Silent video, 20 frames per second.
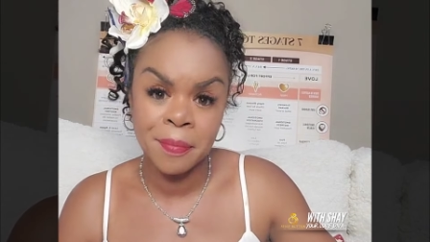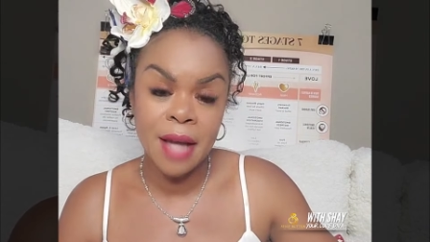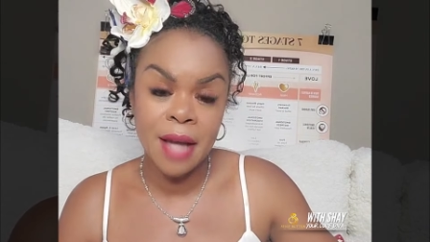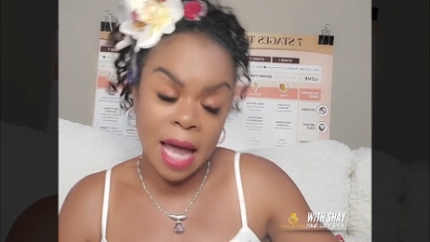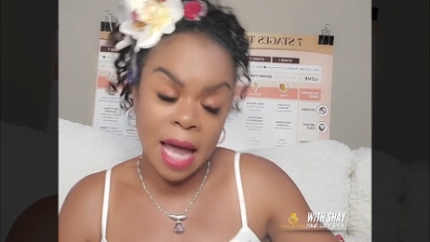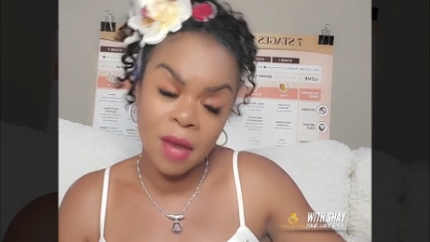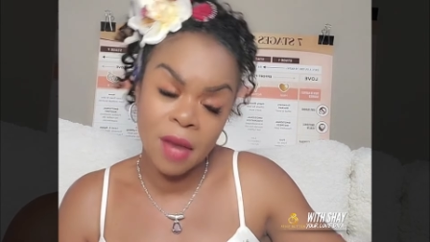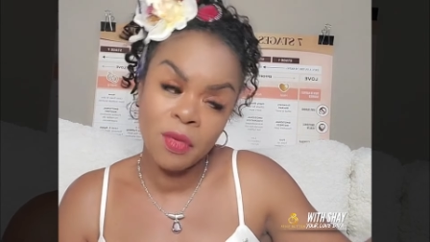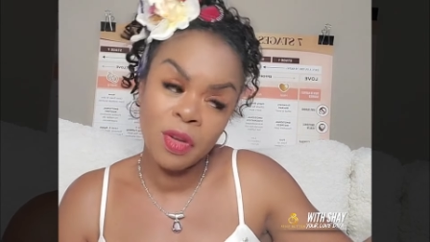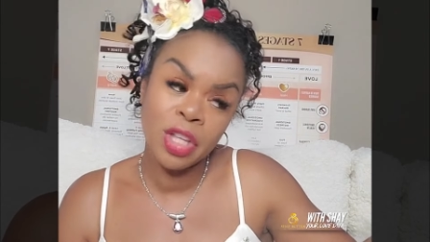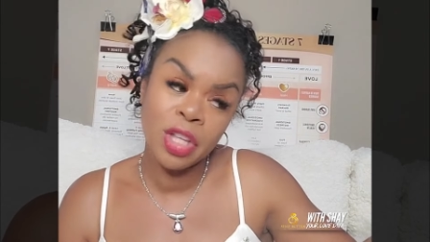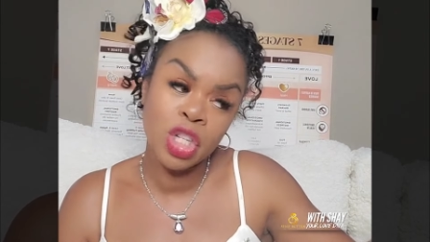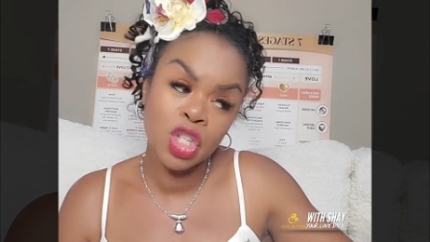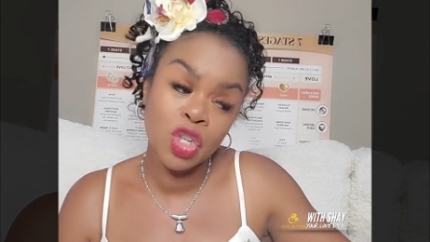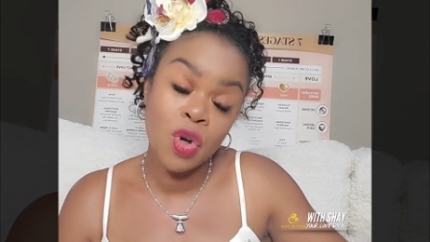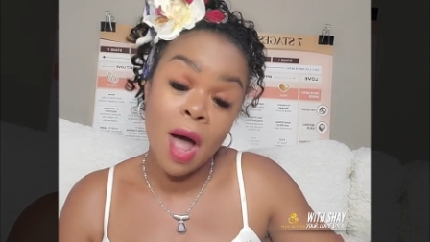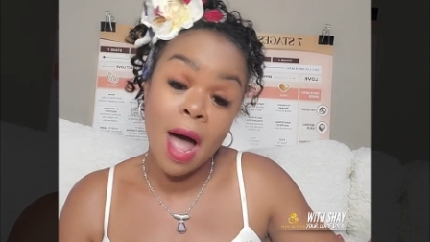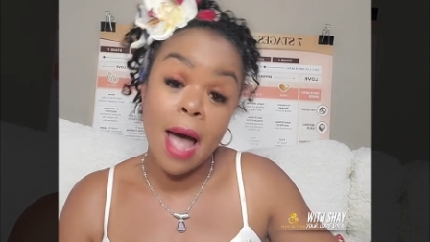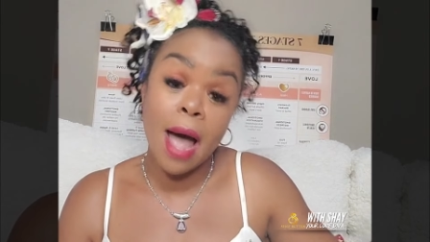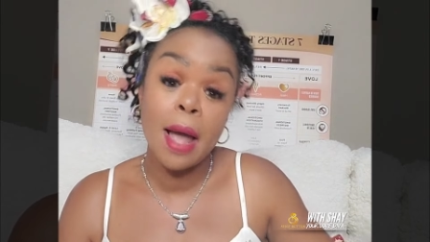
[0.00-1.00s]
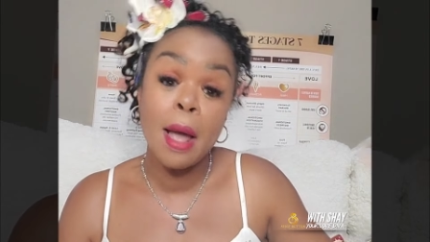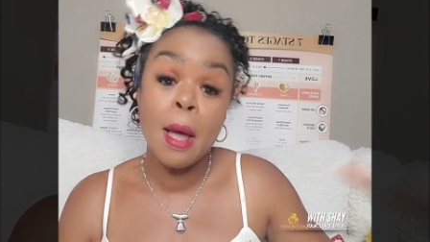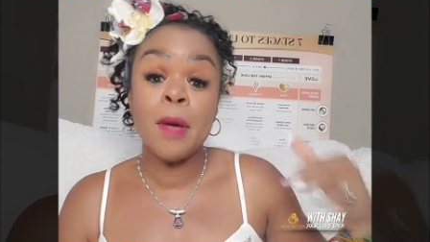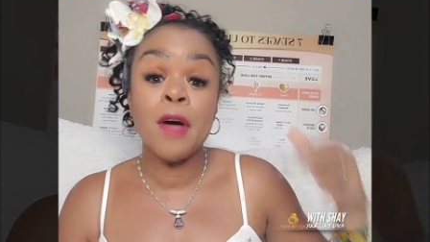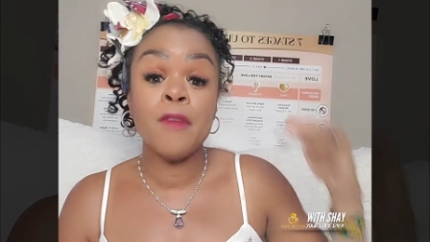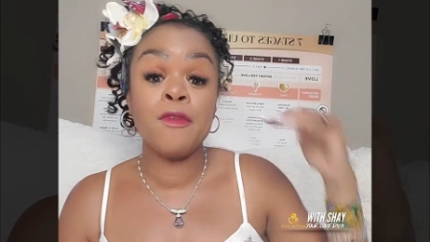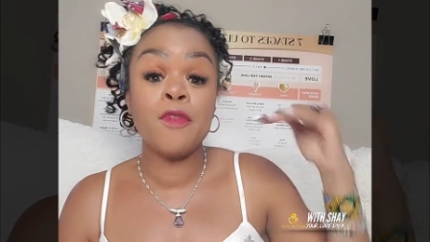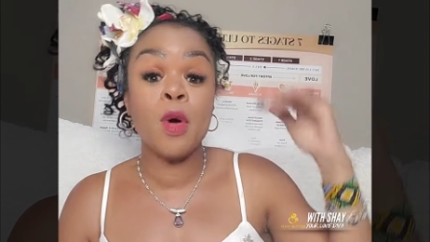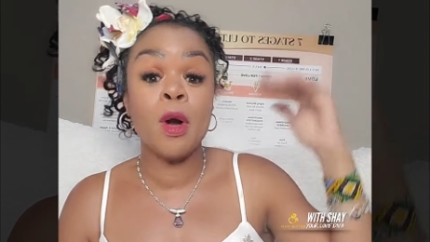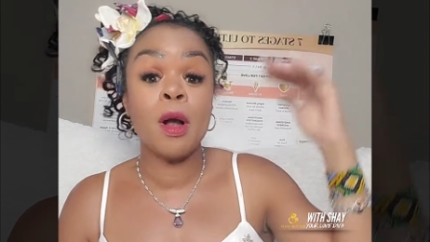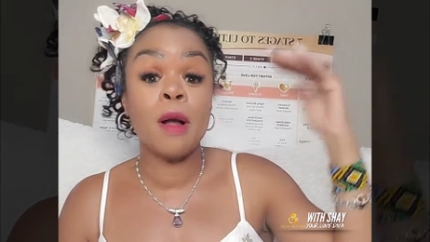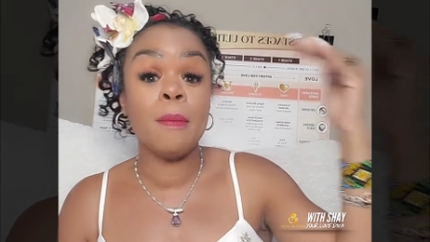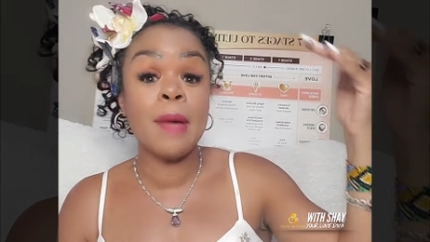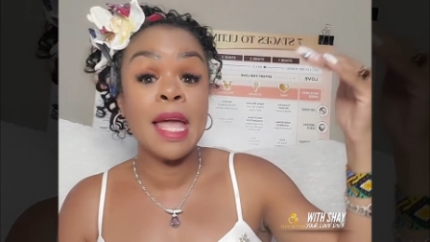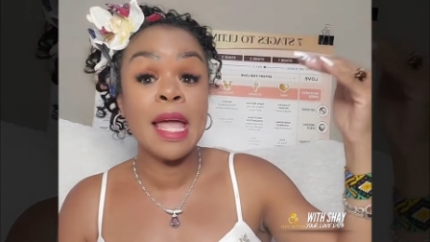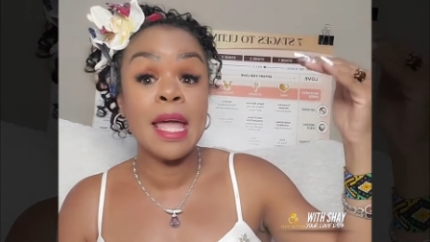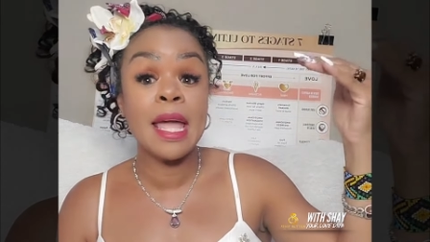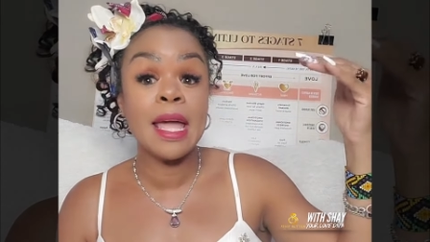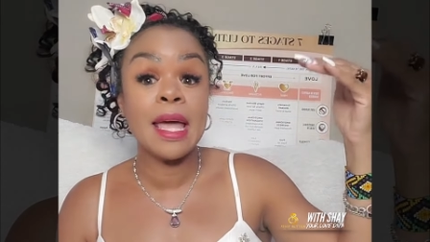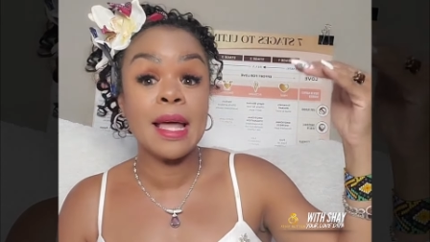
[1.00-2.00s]
I didn't really try. But for a
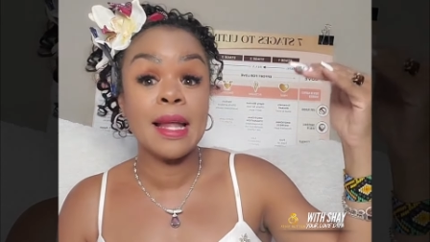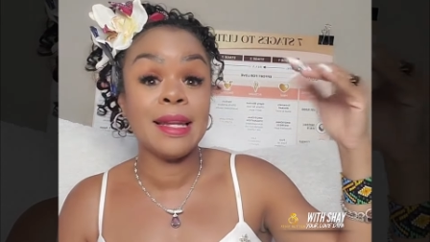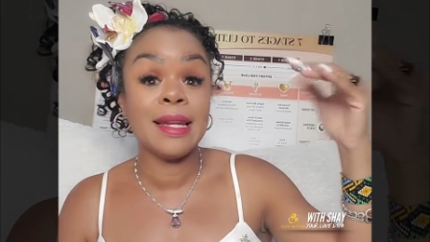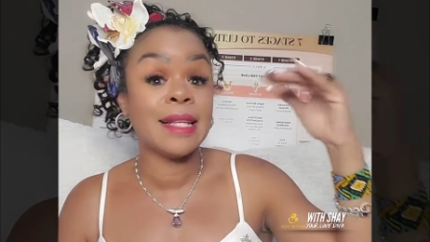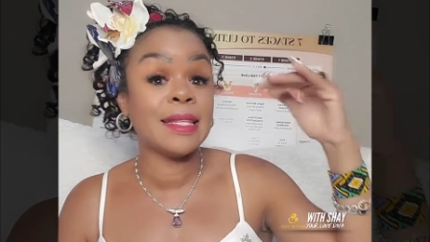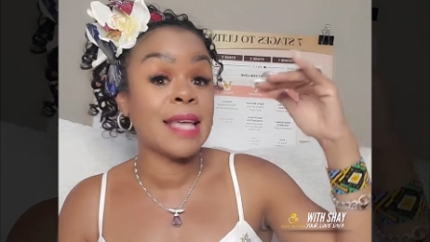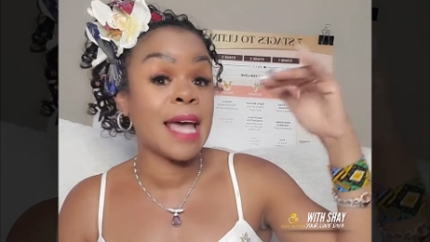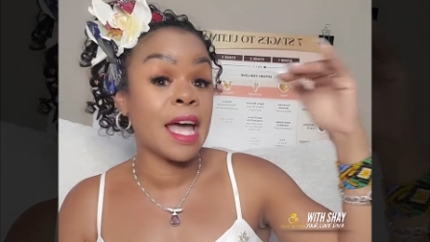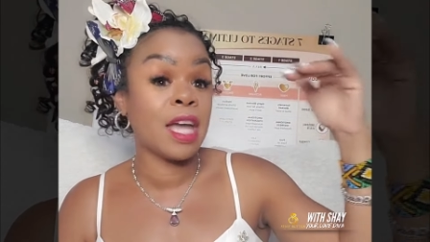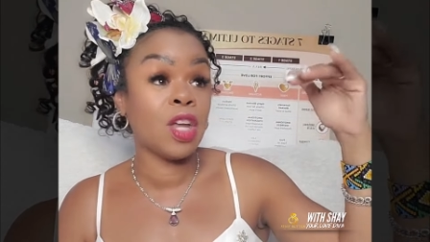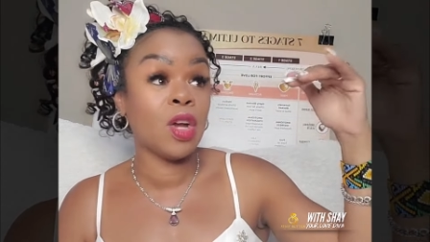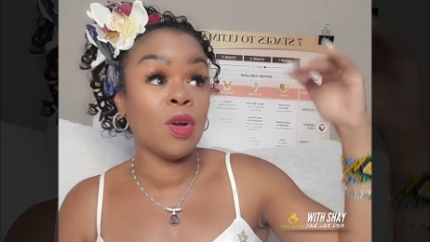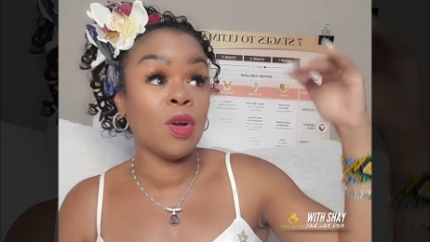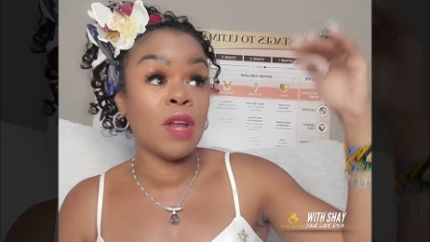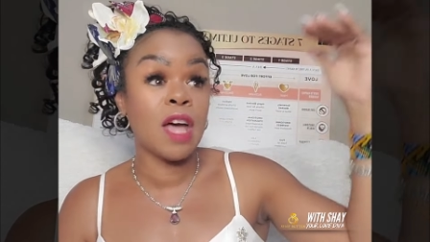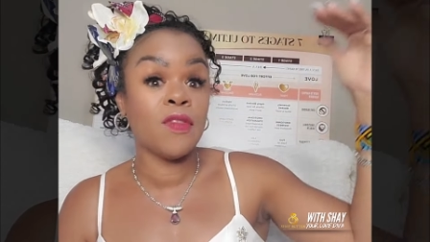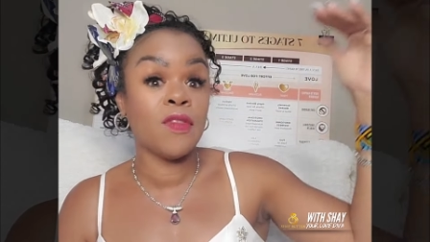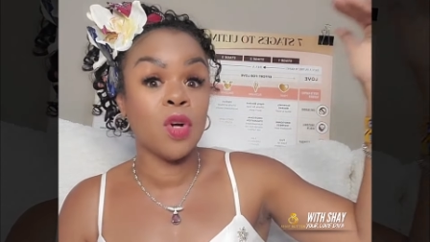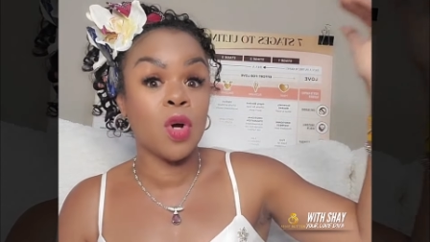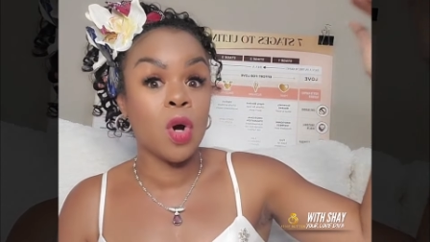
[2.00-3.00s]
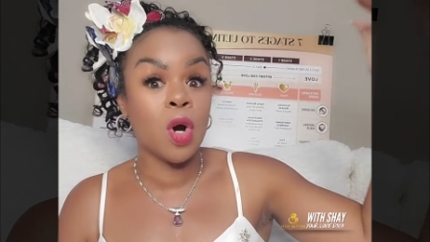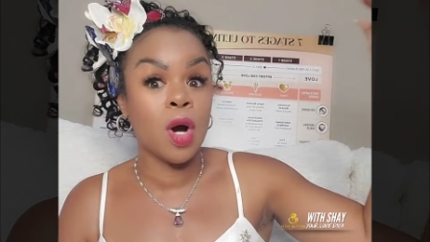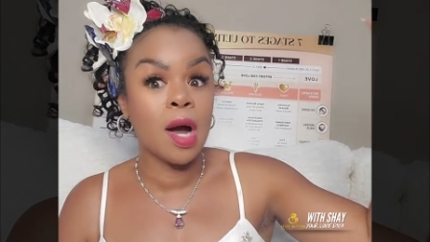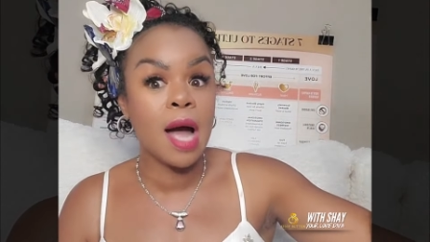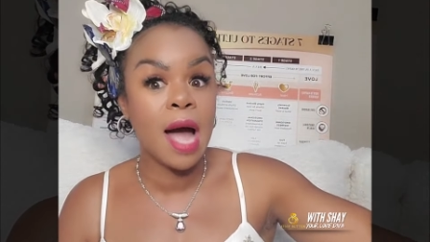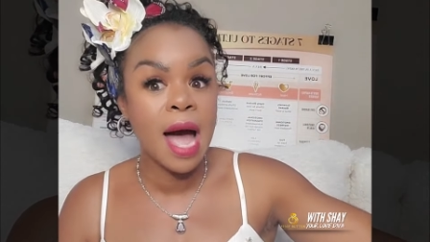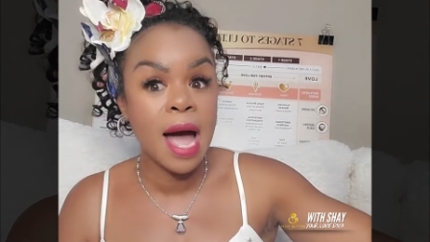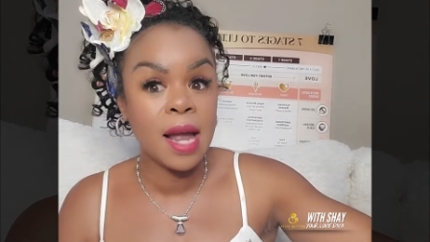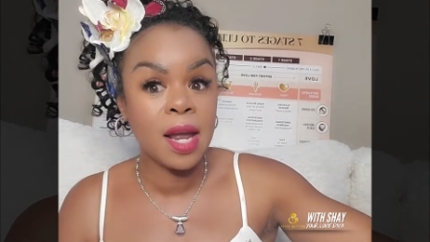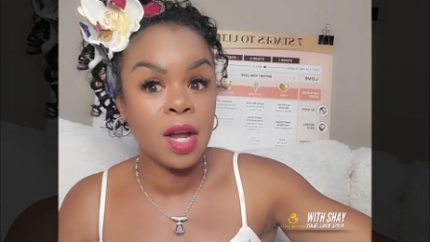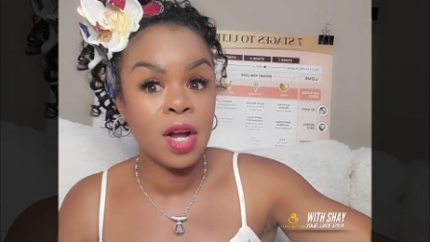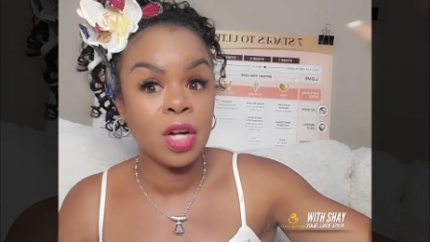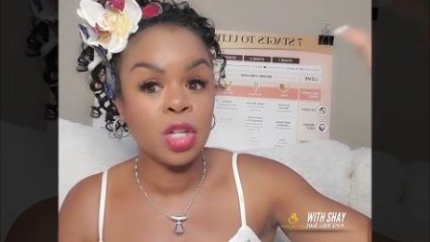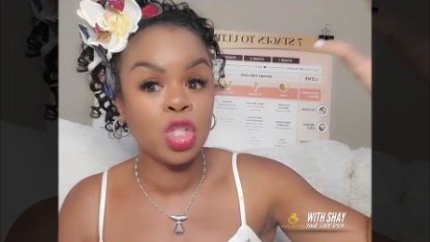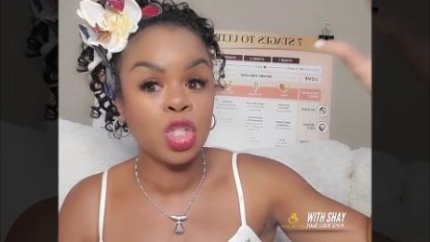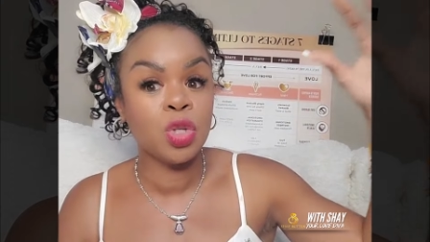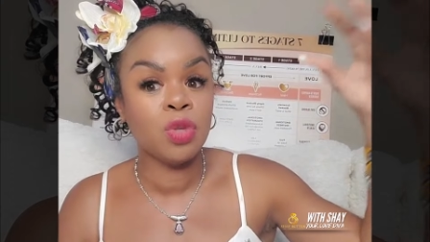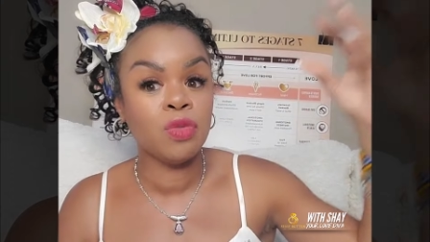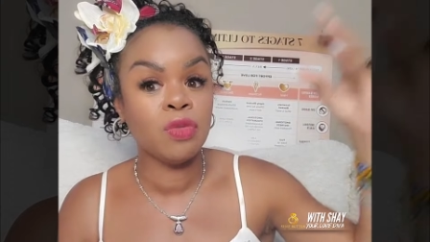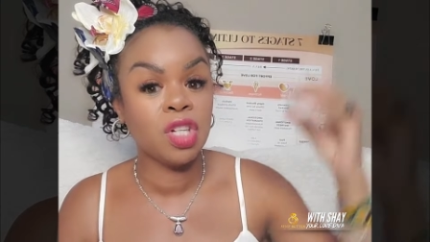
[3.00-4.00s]
man that's at your level or higher
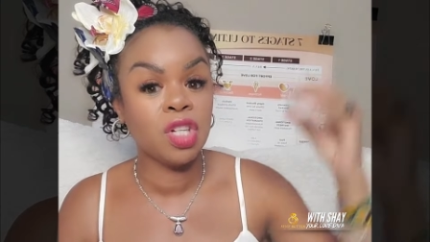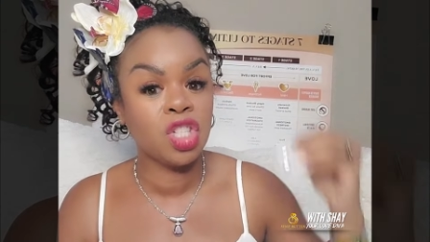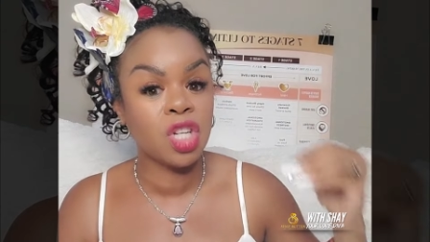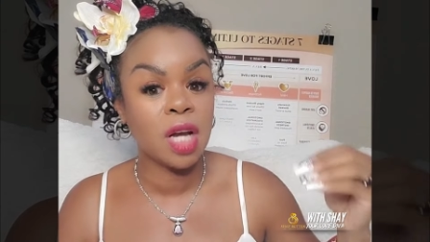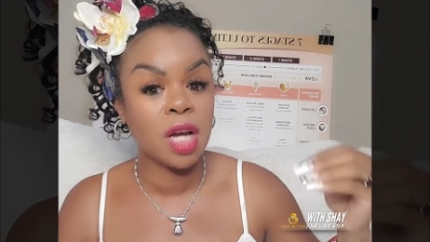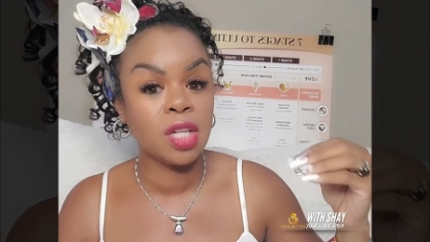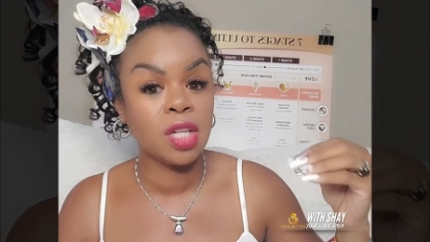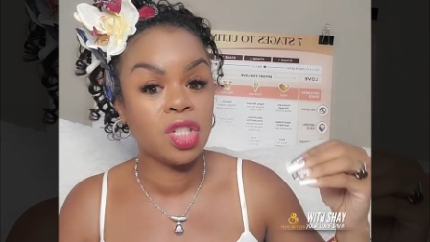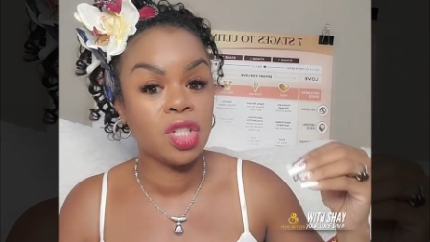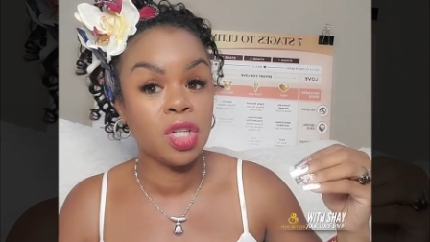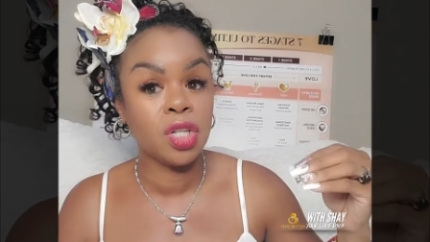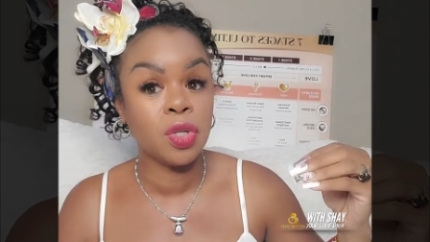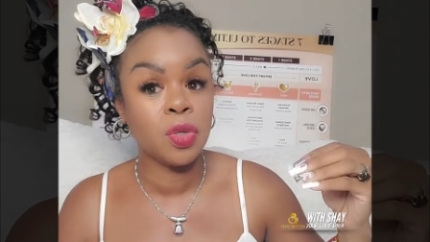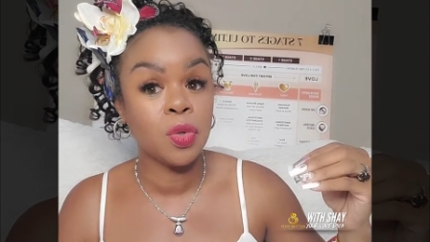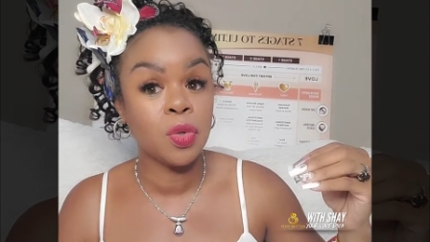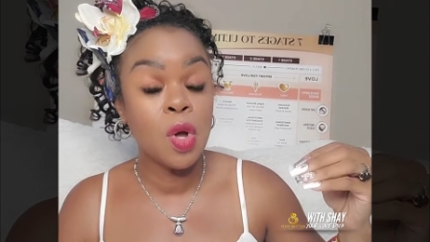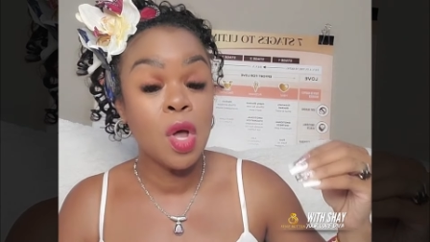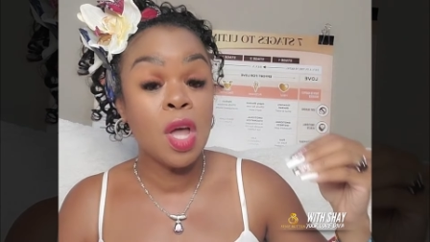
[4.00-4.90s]
to reject you,